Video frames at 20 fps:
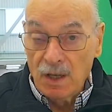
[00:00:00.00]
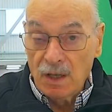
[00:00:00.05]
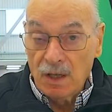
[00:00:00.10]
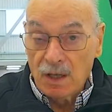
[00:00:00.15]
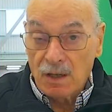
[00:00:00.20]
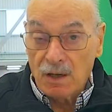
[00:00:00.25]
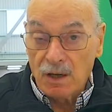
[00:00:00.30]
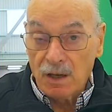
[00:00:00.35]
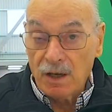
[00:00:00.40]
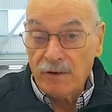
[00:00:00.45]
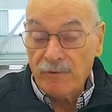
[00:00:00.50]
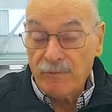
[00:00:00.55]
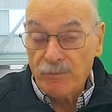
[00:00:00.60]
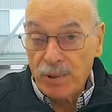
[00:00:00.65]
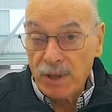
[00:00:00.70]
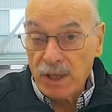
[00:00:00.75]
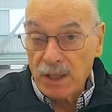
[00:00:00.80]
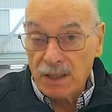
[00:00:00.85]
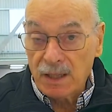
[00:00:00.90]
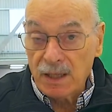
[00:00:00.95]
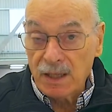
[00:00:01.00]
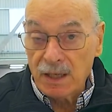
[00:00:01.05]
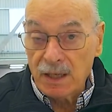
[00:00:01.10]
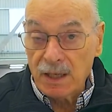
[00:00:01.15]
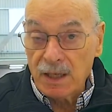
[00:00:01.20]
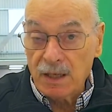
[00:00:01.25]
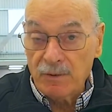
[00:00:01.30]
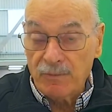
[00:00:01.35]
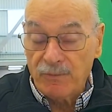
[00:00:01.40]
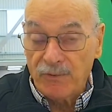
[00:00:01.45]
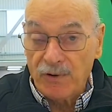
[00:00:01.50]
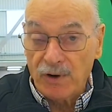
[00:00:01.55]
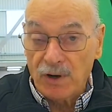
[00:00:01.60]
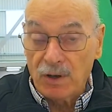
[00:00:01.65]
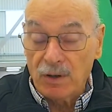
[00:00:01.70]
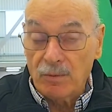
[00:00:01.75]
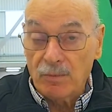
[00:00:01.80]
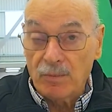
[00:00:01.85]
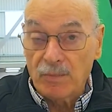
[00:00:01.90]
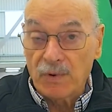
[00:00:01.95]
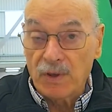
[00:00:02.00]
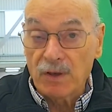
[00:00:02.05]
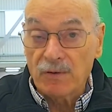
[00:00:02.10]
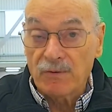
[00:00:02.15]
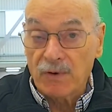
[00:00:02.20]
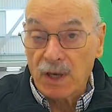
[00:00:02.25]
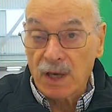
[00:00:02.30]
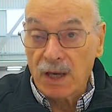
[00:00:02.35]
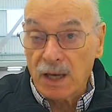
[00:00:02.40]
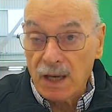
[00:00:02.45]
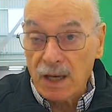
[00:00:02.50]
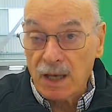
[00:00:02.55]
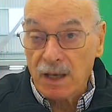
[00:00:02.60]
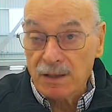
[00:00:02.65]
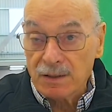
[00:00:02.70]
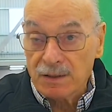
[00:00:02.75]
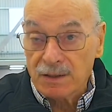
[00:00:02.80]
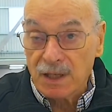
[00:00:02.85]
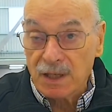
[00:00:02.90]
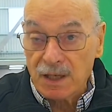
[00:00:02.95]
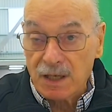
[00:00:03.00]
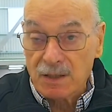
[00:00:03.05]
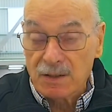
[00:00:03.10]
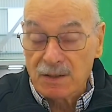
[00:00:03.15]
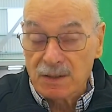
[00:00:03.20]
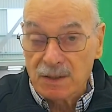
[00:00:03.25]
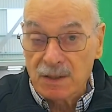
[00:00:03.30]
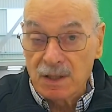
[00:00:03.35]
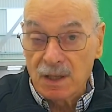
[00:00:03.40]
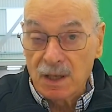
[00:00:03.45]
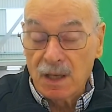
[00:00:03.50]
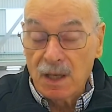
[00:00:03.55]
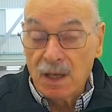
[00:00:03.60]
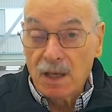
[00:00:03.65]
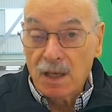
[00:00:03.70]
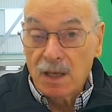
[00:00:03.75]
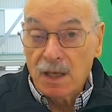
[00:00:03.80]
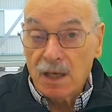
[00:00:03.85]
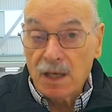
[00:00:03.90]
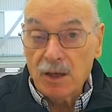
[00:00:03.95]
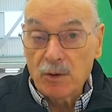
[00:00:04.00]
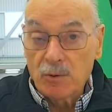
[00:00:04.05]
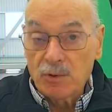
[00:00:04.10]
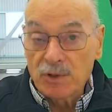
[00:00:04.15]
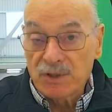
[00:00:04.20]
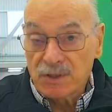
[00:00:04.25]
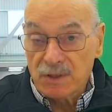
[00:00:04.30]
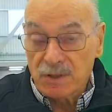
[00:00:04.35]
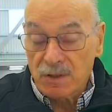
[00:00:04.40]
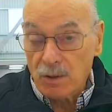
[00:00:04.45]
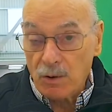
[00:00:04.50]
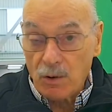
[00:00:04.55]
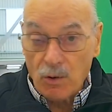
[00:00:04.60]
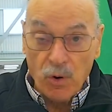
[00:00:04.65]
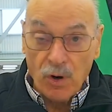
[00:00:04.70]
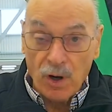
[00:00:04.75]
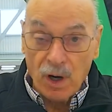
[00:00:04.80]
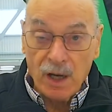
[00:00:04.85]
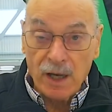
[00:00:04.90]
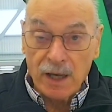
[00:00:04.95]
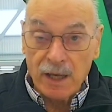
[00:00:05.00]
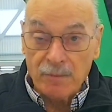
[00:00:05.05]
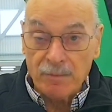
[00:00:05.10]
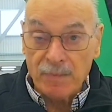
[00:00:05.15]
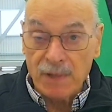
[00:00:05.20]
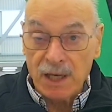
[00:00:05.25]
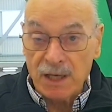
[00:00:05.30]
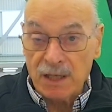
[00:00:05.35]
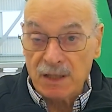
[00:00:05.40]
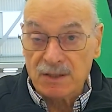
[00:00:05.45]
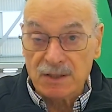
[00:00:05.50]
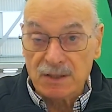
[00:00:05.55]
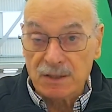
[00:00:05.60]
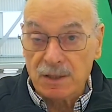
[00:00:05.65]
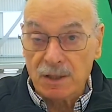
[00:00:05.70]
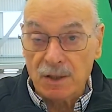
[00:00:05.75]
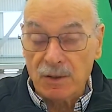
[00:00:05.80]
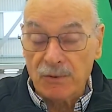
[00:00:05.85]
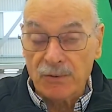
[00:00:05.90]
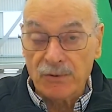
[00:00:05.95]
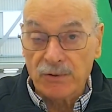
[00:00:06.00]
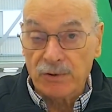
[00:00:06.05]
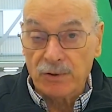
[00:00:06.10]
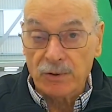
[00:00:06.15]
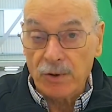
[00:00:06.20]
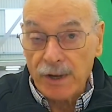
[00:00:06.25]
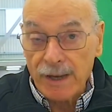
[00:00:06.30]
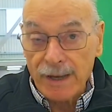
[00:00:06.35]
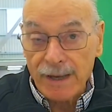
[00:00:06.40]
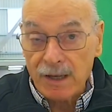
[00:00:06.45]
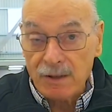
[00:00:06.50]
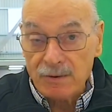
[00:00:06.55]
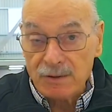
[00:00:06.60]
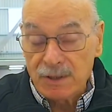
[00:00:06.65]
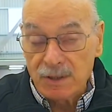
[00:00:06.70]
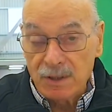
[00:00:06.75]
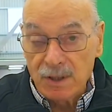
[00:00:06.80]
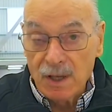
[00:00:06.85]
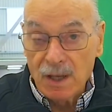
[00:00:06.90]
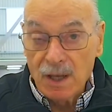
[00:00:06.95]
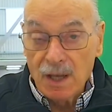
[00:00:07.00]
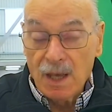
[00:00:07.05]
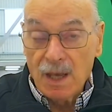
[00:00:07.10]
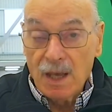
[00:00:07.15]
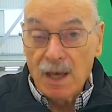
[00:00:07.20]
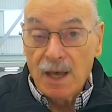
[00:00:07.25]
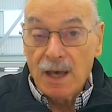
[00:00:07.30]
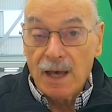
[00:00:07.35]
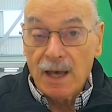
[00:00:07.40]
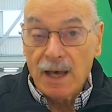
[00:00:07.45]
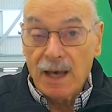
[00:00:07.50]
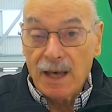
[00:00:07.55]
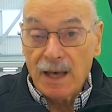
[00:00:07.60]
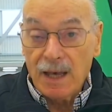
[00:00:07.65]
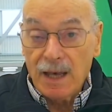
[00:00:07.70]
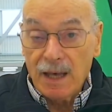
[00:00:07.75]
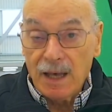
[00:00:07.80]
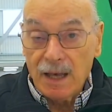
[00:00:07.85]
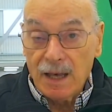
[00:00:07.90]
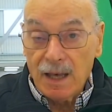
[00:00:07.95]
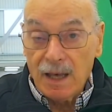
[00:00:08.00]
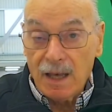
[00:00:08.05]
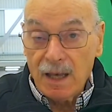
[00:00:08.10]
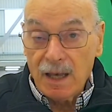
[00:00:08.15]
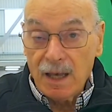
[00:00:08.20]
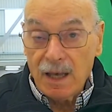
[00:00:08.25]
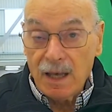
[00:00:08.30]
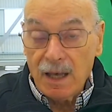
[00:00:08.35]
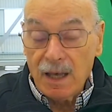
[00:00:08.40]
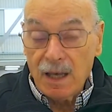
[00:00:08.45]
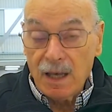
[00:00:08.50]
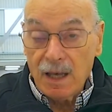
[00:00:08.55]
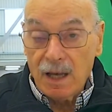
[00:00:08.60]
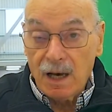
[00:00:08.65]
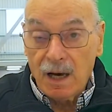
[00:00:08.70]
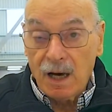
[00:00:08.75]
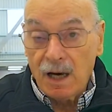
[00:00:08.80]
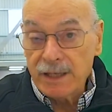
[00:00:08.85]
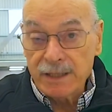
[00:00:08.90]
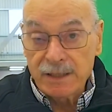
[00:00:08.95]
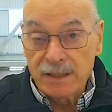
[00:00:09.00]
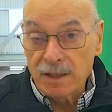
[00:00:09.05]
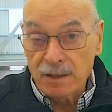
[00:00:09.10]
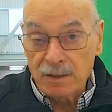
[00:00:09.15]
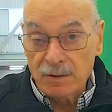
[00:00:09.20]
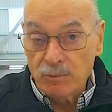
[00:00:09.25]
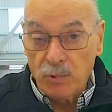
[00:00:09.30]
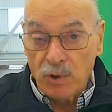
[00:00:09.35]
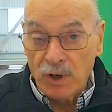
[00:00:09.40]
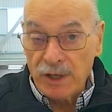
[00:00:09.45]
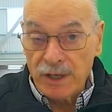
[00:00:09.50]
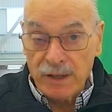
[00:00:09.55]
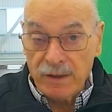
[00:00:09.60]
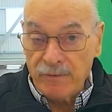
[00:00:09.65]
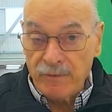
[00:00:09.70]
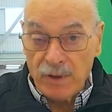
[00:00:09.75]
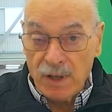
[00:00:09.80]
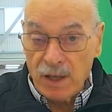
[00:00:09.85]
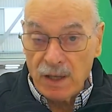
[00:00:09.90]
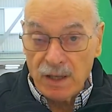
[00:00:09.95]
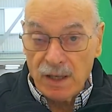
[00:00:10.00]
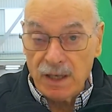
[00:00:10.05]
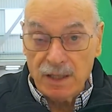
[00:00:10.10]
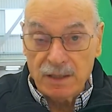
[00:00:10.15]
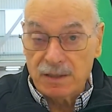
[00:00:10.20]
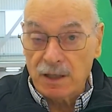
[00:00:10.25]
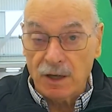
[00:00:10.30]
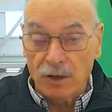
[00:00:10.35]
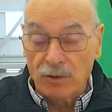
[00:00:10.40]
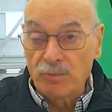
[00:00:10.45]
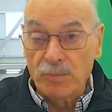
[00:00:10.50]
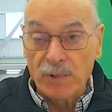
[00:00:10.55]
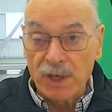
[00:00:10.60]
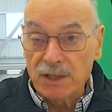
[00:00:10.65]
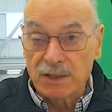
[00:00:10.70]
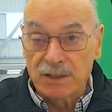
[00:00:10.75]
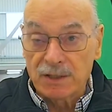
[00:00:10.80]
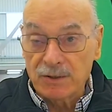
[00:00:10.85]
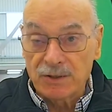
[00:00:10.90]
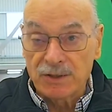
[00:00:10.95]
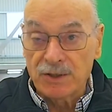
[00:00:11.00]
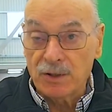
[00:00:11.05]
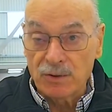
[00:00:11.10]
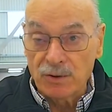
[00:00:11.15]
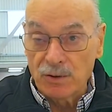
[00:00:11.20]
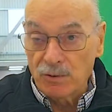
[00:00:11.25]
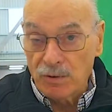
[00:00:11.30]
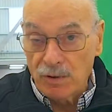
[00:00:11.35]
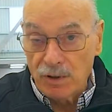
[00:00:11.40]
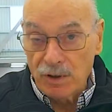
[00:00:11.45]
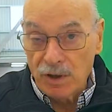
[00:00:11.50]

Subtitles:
Clive Pedley from Giving Architects. He was the choir master throughout. I did whatever he told me to do.